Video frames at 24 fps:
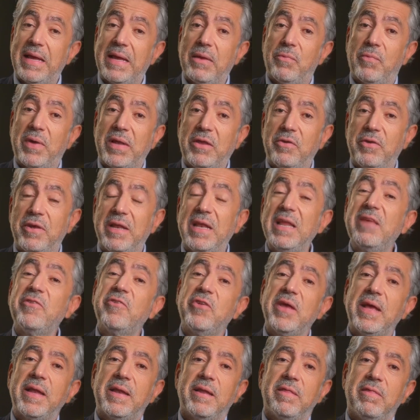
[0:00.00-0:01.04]
when you
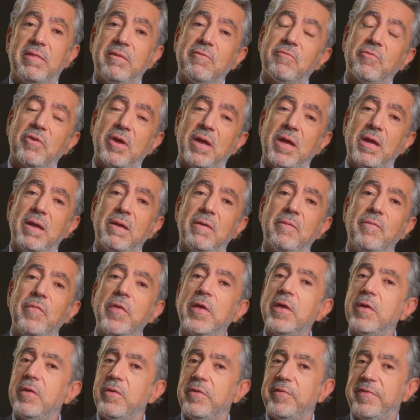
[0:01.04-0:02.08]
initiated the trade,
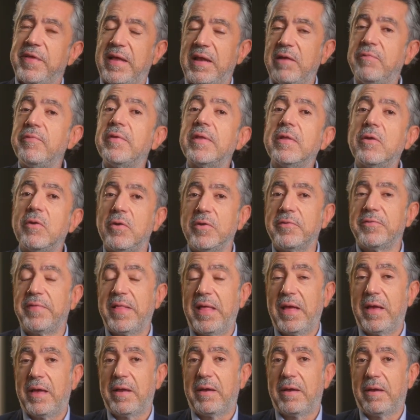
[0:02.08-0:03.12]
you said, if it goes
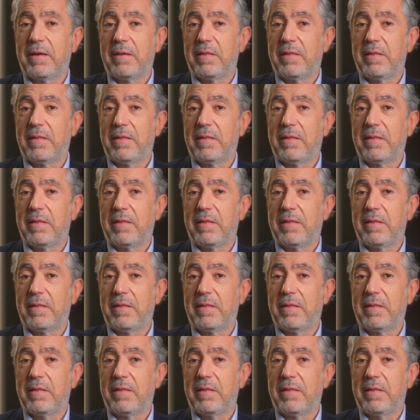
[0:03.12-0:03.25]
there,